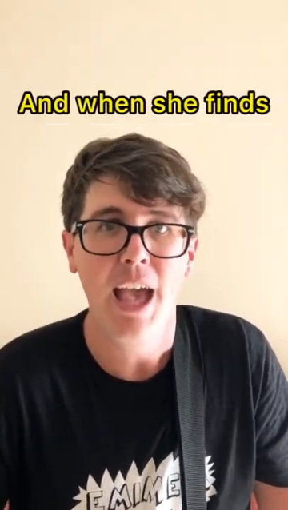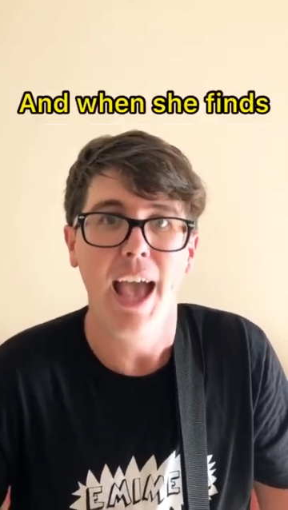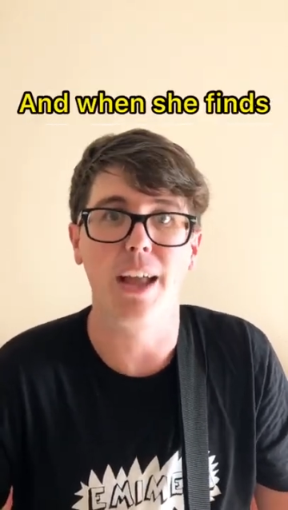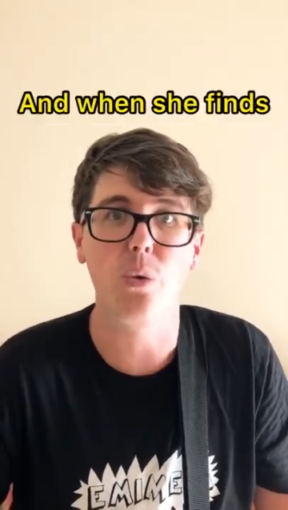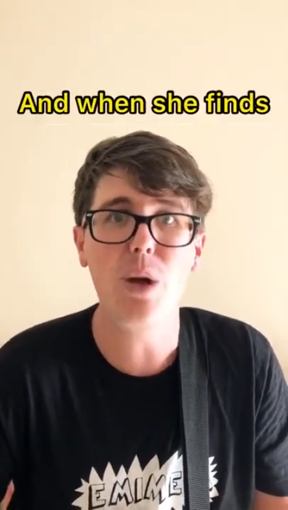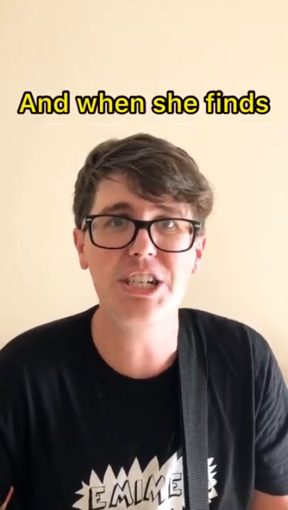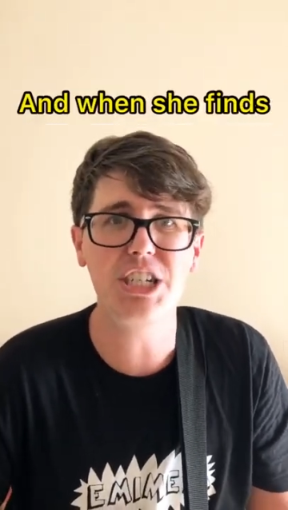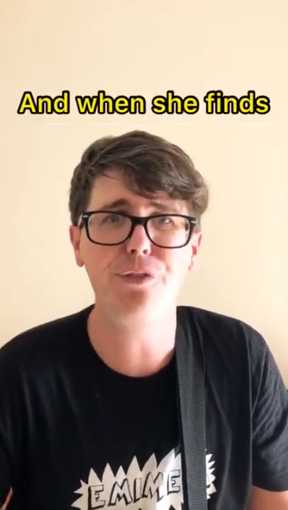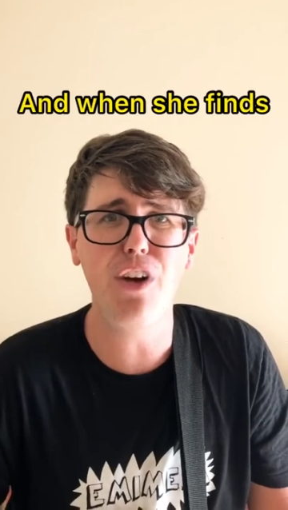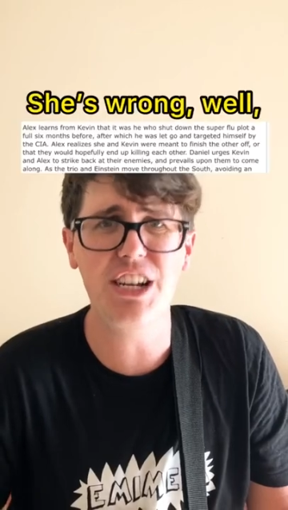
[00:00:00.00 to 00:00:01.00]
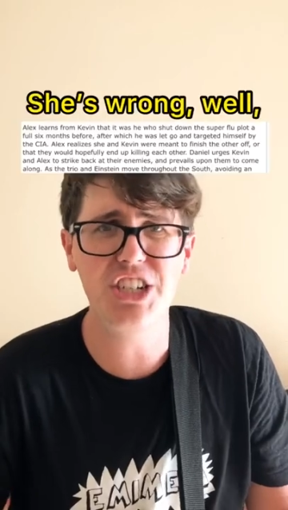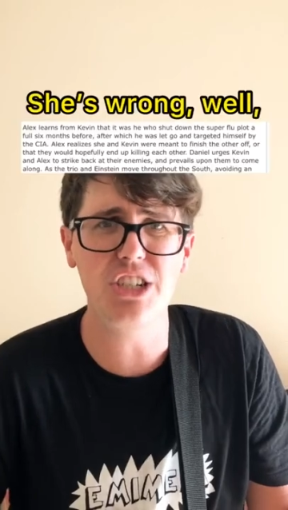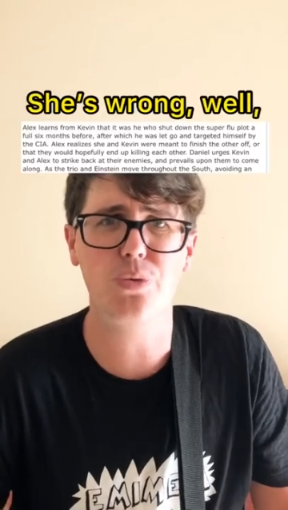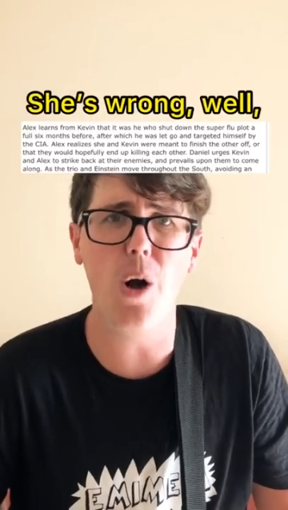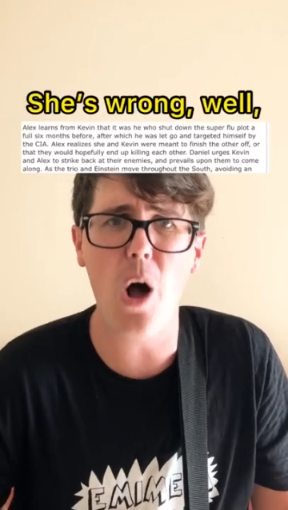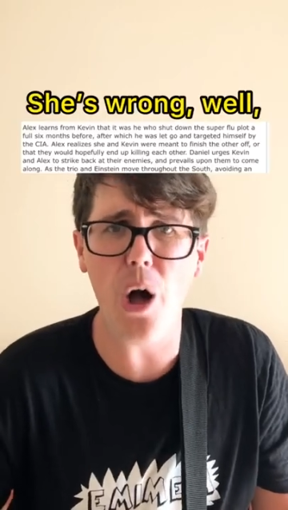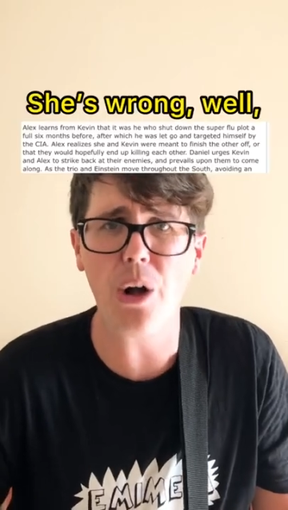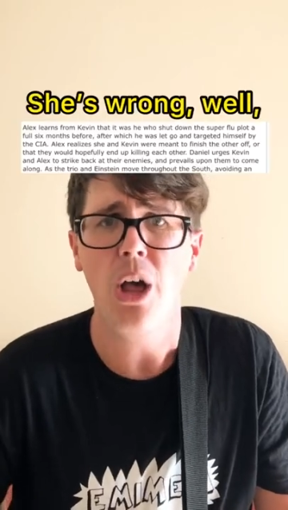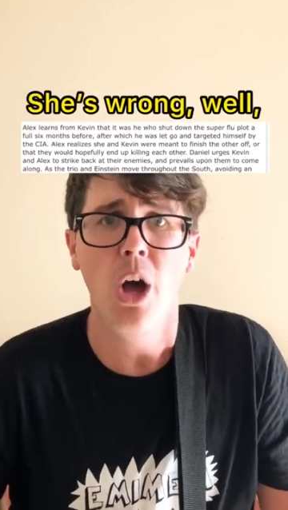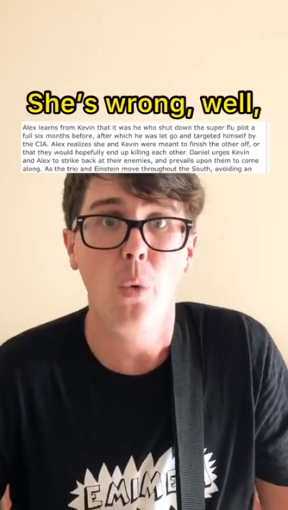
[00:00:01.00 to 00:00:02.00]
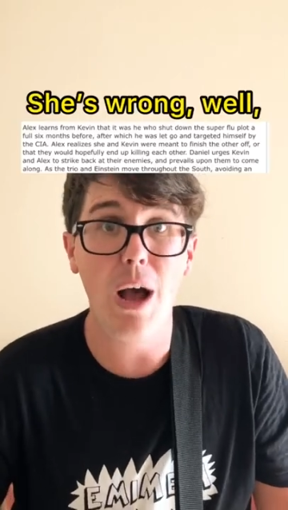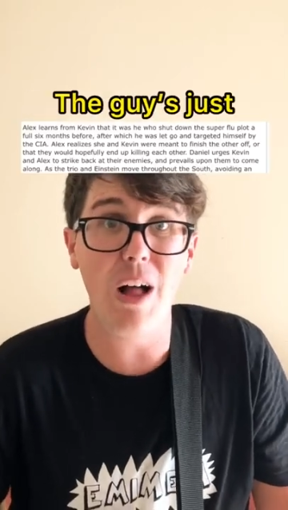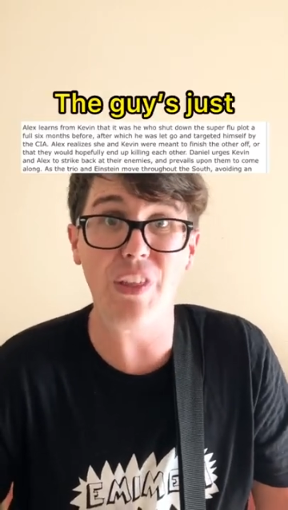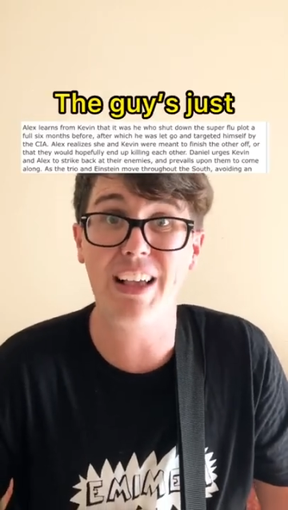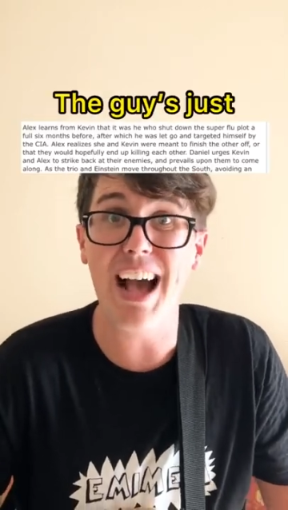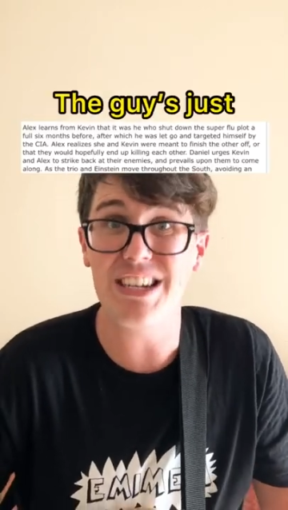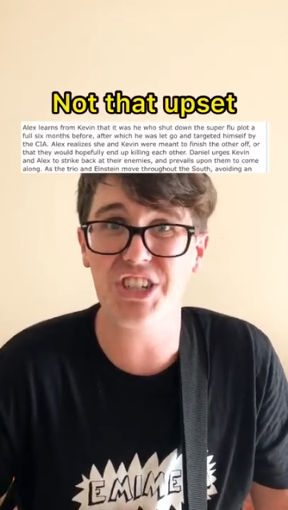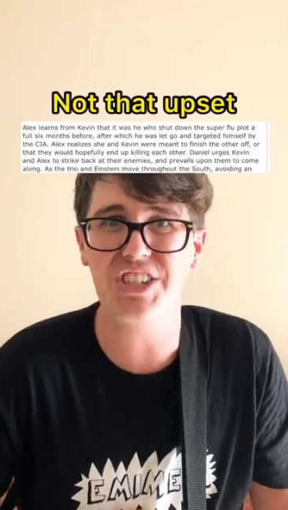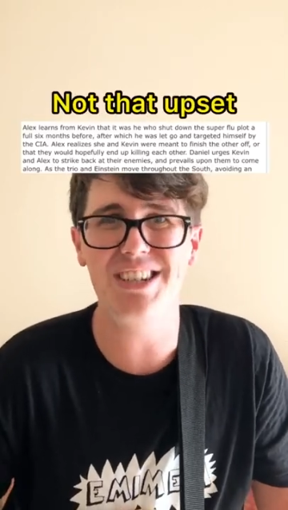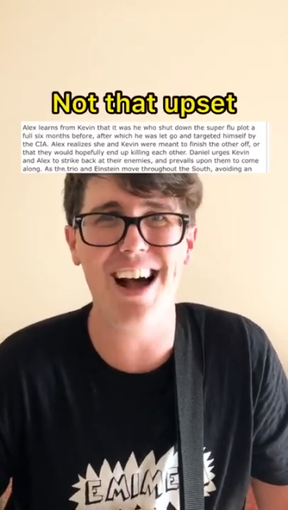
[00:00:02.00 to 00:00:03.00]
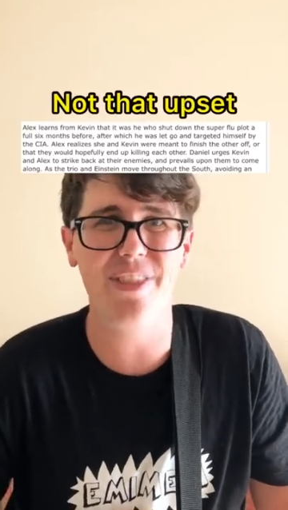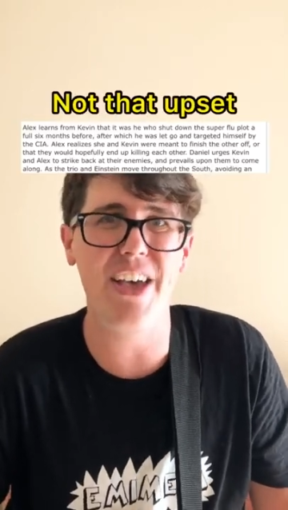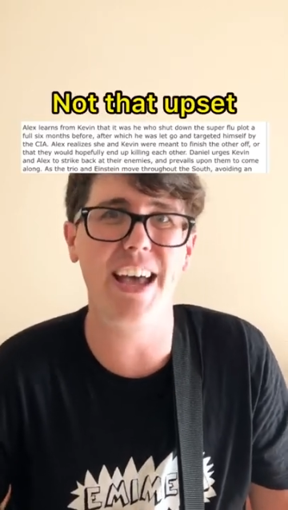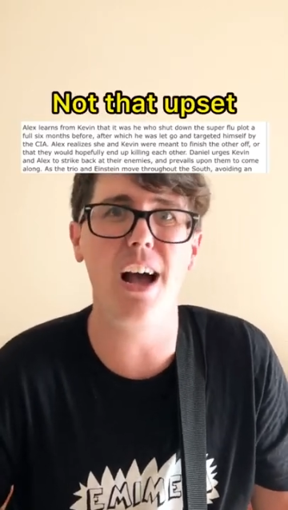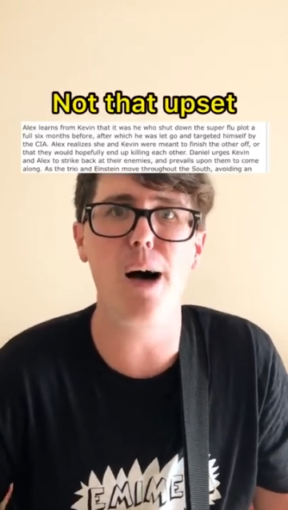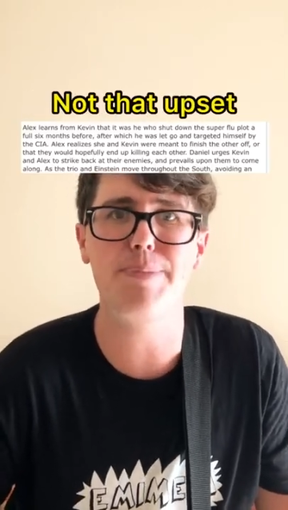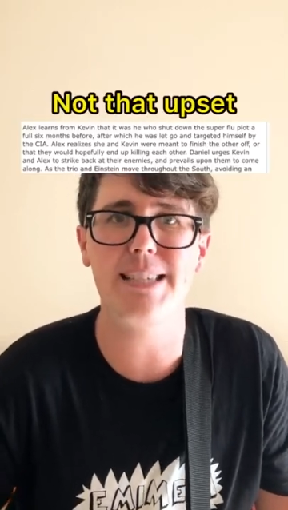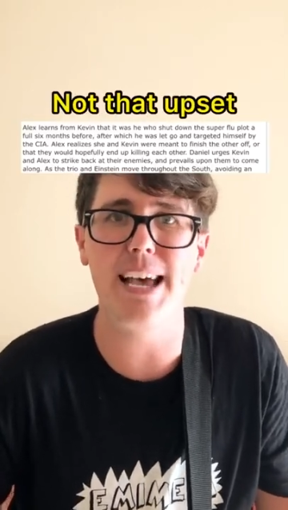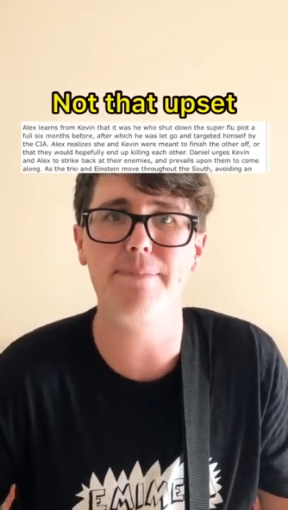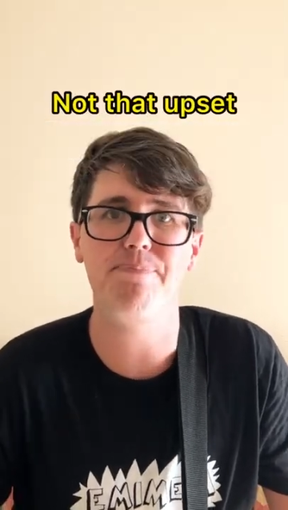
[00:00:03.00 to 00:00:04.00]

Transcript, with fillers: And when she finds she's wrong, well, the guy's just not that upset.